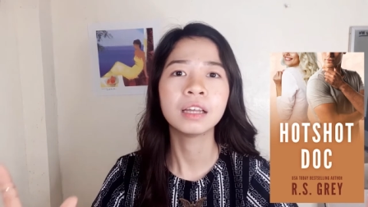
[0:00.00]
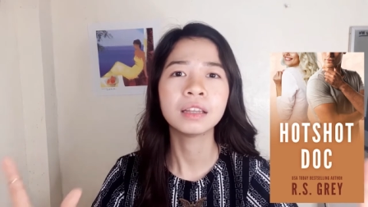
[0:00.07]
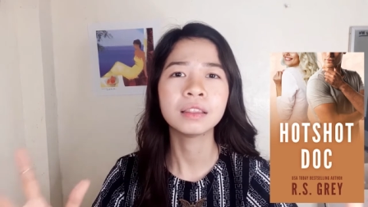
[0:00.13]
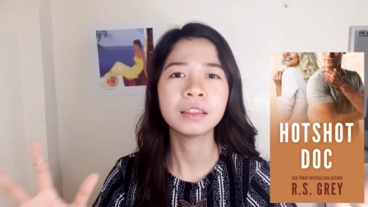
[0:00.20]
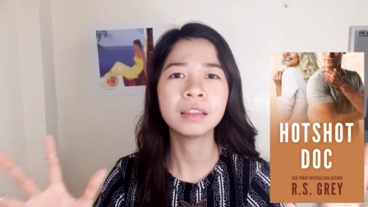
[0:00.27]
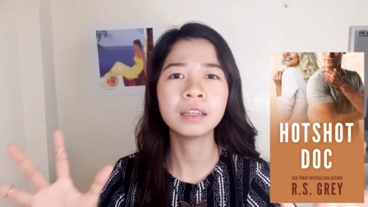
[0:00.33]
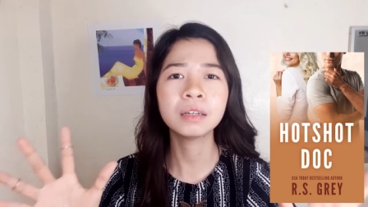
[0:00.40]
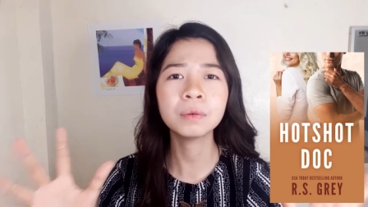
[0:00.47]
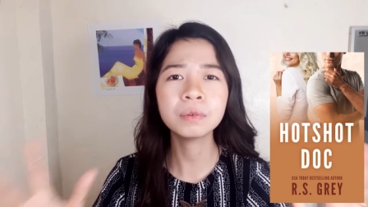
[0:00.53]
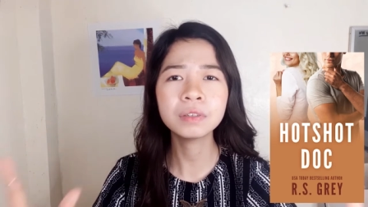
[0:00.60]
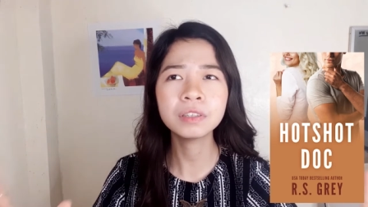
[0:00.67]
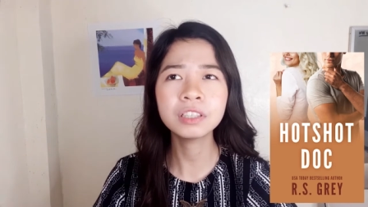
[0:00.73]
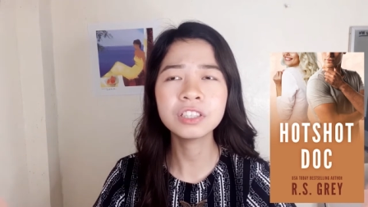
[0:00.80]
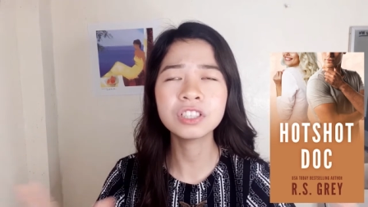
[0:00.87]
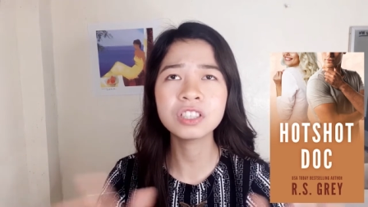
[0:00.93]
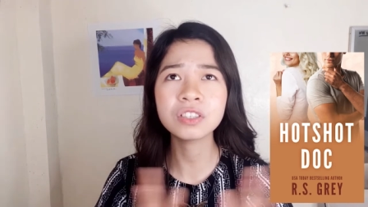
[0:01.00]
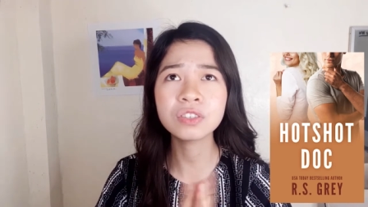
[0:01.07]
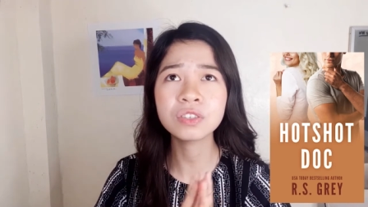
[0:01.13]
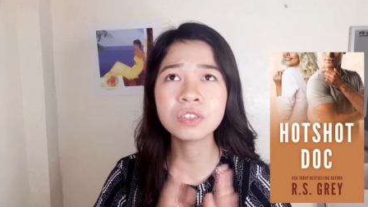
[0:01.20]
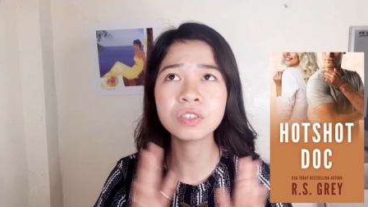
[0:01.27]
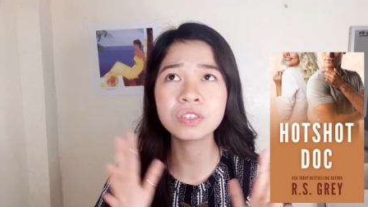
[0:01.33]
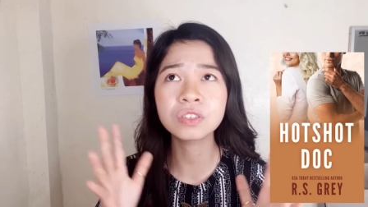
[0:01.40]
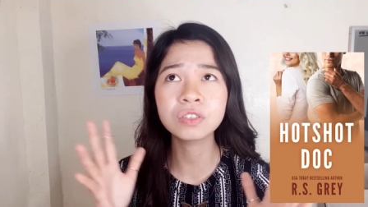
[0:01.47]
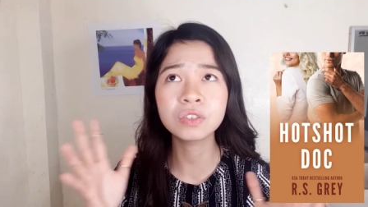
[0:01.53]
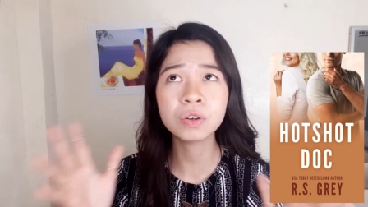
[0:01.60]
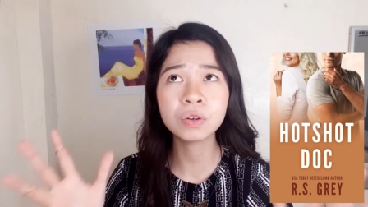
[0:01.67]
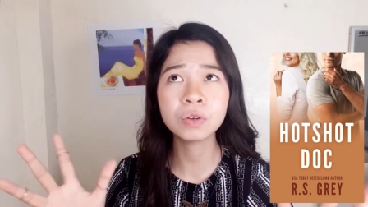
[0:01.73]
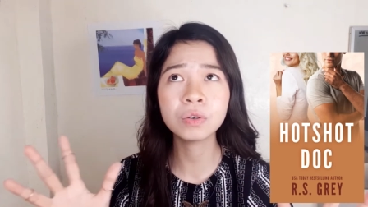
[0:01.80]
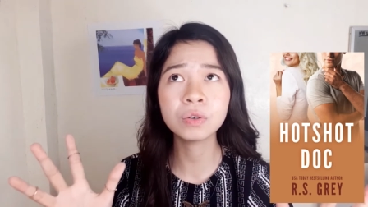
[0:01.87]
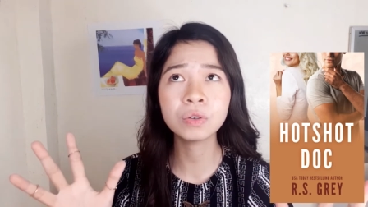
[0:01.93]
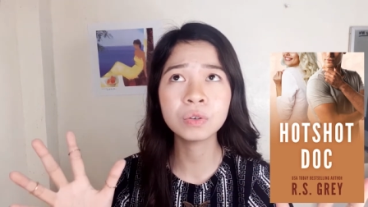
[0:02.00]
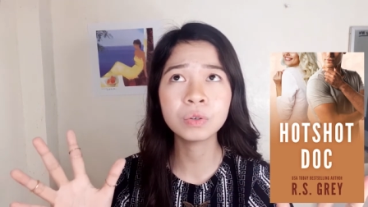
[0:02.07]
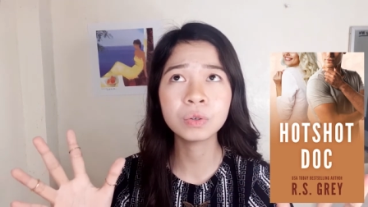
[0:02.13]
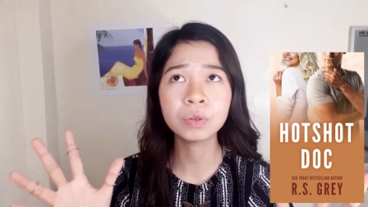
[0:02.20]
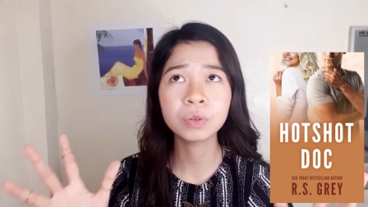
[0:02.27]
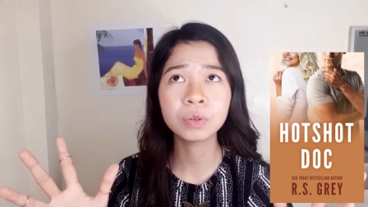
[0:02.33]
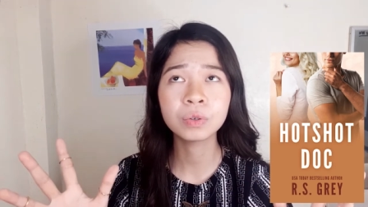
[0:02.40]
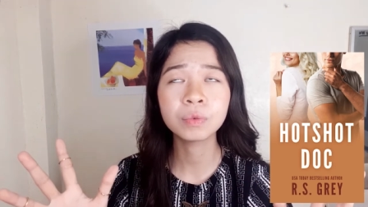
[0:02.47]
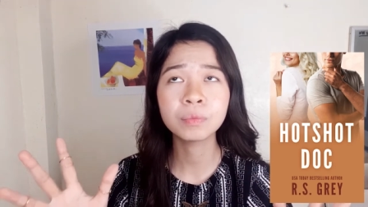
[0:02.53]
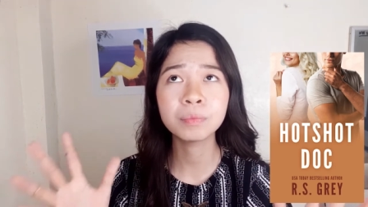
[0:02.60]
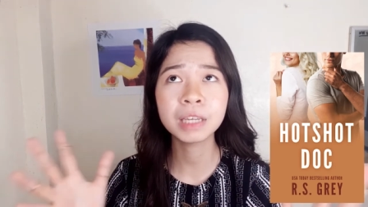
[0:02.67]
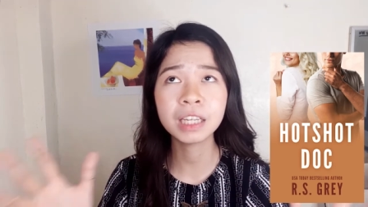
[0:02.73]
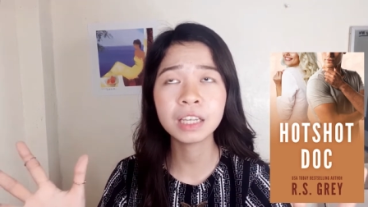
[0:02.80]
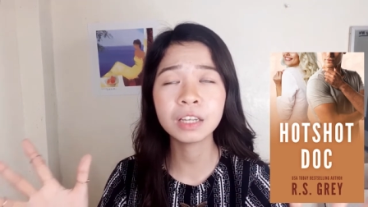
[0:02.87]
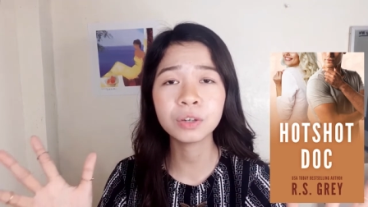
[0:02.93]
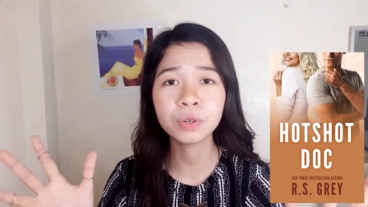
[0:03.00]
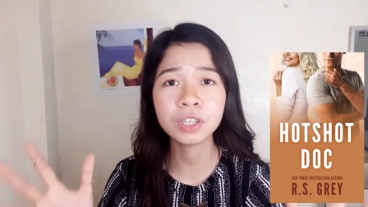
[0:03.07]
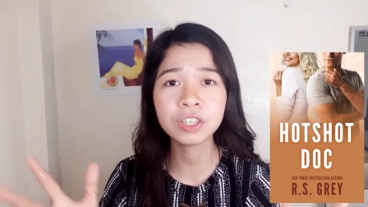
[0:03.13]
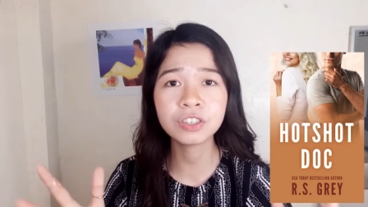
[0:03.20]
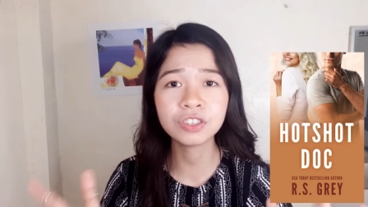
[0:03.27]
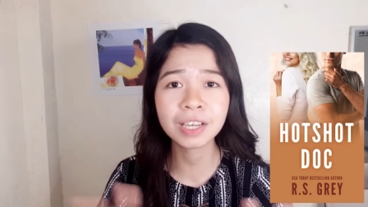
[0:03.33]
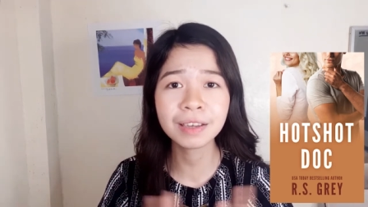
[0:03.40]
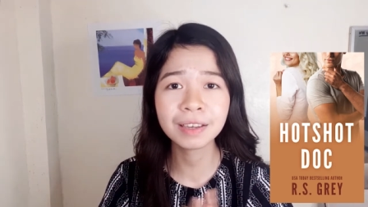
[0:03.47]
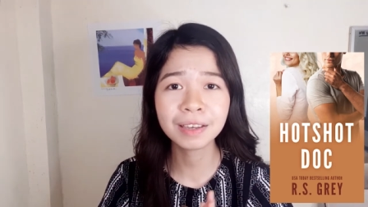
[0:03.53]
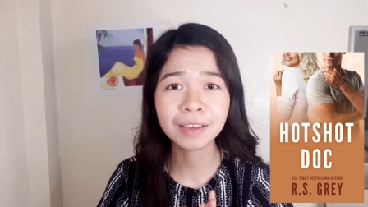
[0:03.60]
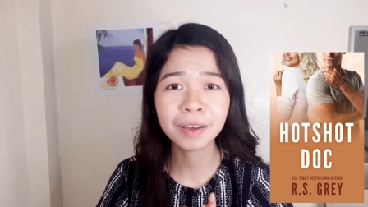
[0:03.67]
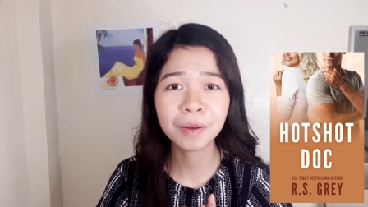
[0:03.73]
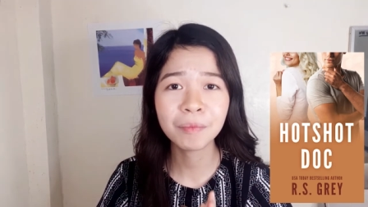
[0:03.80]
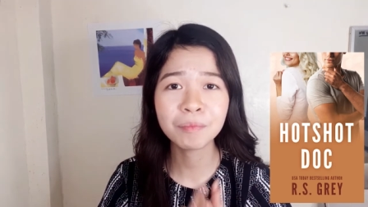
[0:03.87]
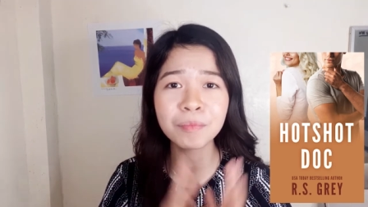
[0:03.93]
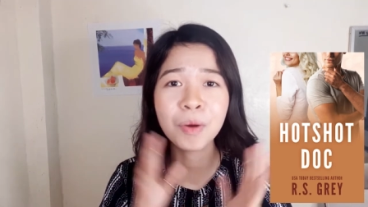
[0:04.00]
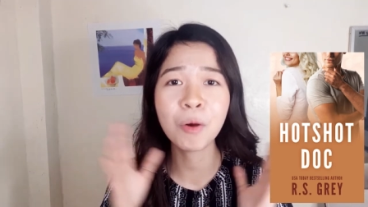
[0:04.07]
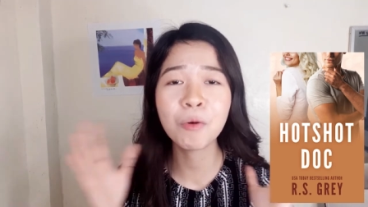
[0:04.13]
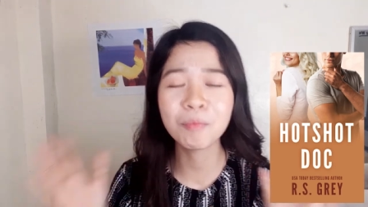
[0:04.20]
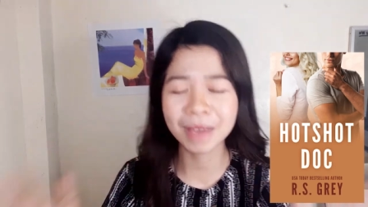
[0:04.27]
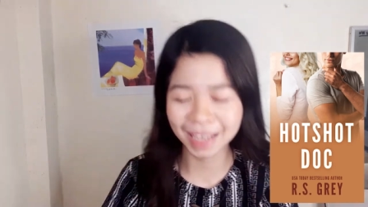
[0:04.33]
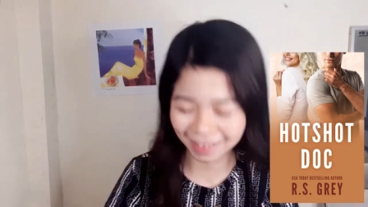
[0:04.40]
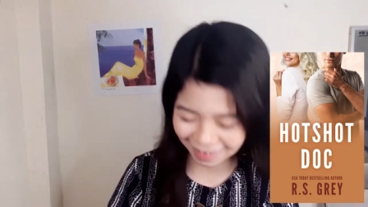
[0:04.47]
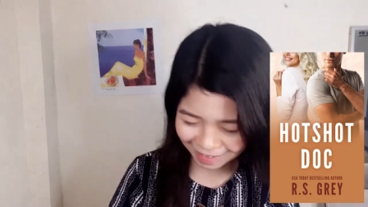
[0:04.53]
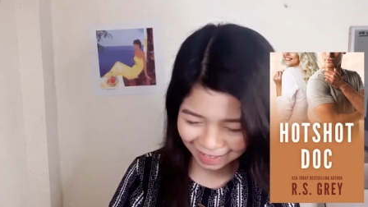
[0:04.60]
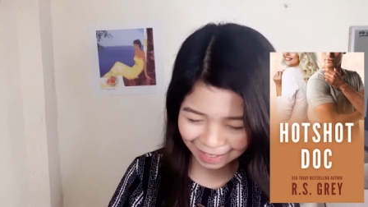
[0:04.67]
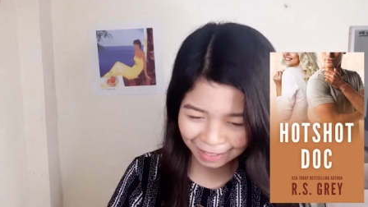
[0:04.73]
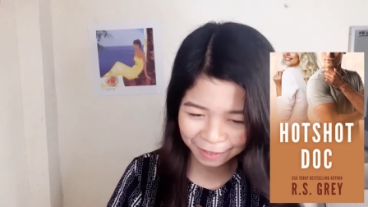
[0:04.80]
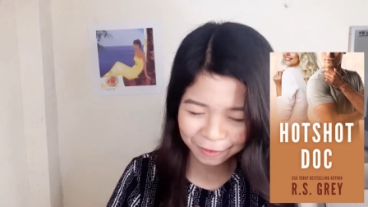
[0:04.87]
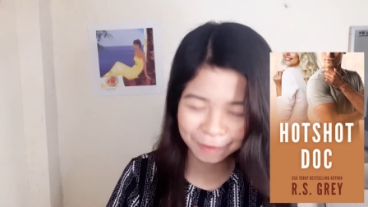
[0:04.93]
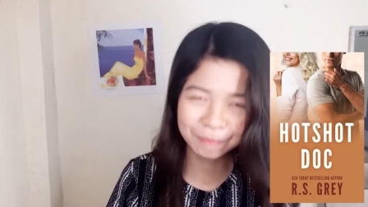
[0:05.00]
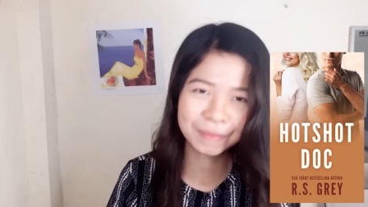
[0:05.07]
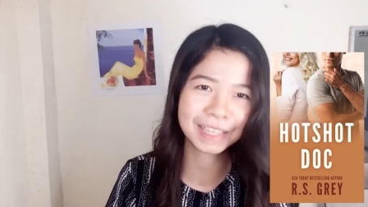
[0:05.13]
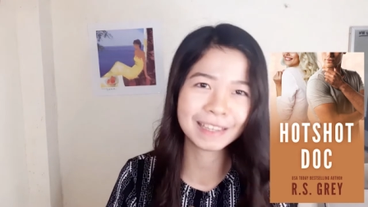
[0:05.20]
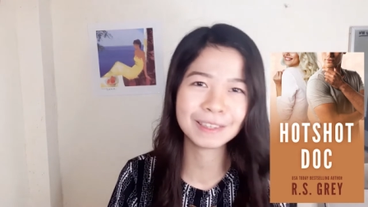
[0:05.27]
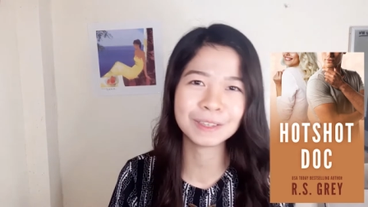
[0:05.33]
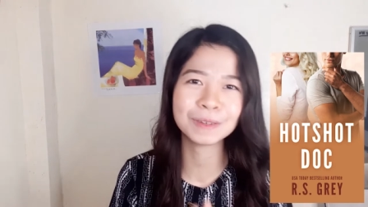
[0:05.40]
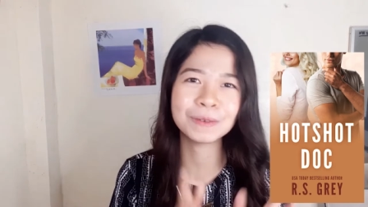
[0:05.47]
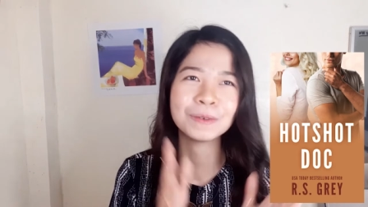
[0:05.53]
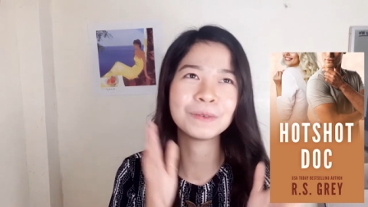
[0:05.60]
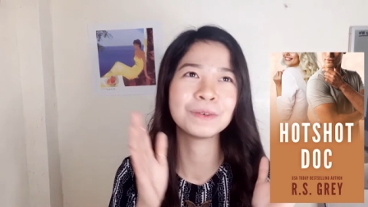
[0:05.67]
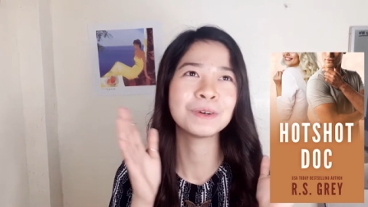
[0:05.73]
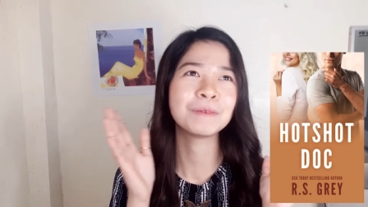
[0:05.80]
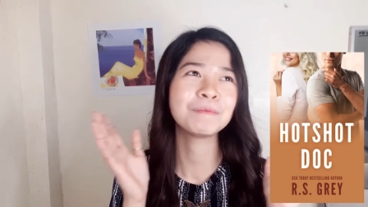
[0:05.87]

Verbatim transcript: There were just so many cringy moments from these two